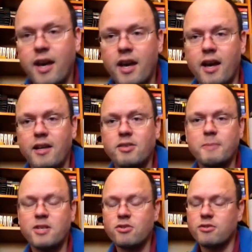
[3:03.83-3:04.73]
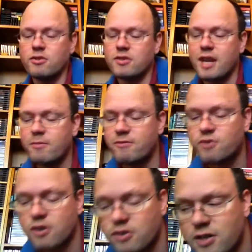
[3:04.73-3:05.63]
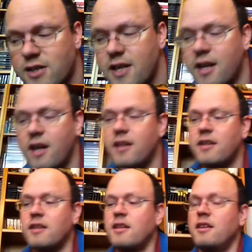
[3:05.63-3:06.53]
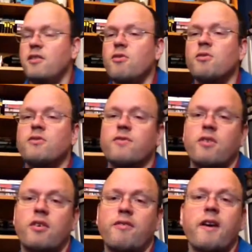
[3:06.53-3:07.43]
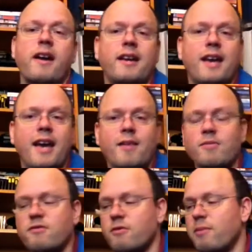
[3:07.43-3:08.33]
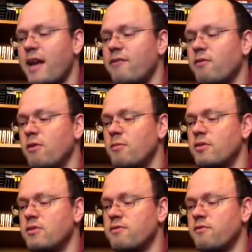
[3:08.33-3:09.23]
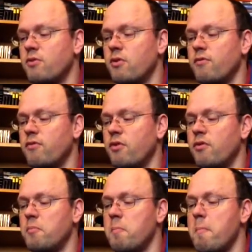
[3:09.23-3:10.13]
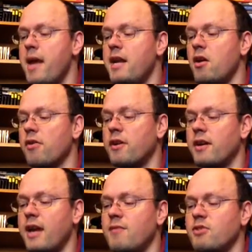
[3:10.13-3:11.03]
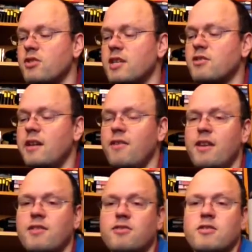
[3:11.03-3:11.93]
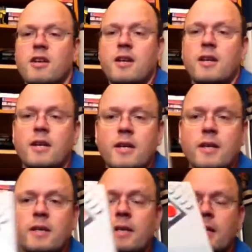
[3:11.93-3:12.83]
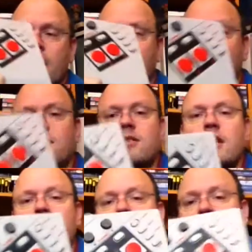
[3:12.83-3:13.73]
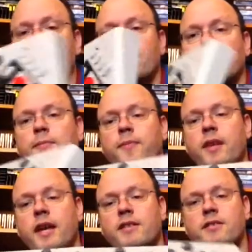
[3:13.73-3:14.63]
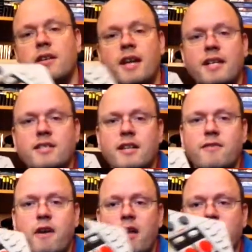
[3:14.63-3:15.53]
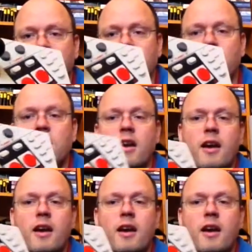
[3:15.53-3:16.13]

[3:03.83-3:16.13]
a special type of joystick that I use for fighting games, for platformers, for many other games is actually this. It's the NES Advantage,